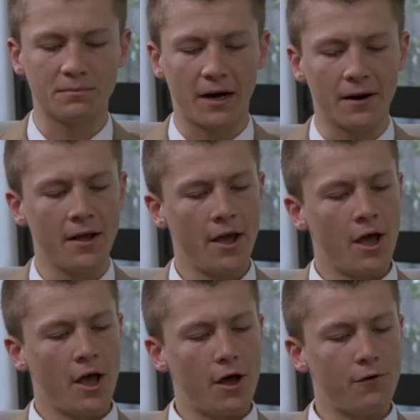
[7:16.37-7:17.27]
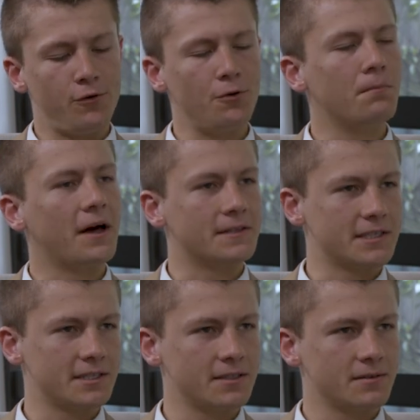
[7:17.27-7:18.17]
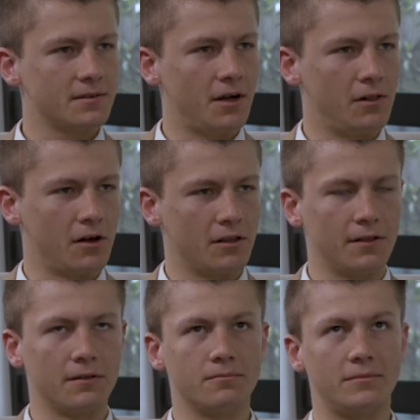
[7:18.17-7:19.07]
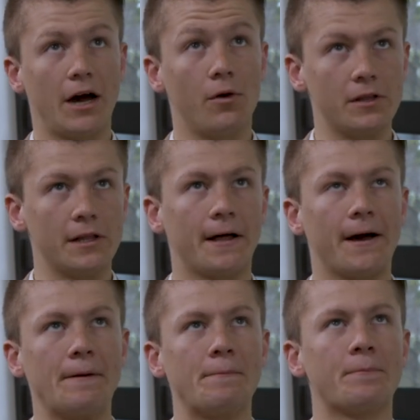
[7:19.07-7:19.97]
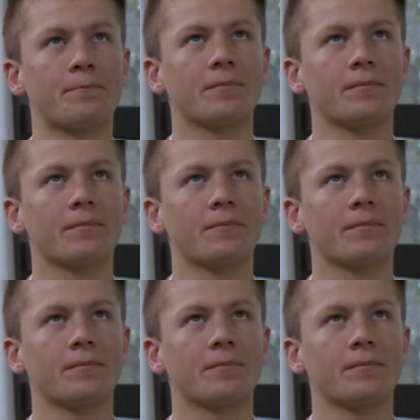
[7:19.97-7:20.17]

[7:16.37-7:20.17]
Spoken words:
But a few months down the line,